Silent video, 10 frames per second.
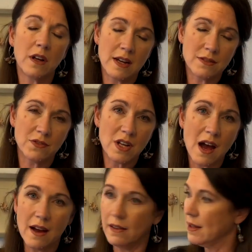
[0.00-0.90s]
kinds of
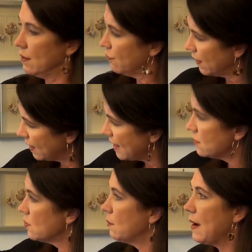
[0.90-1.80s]
tile in the front
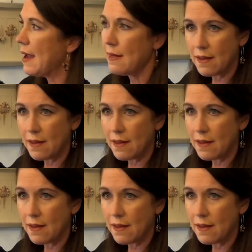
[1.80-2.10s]
entryway,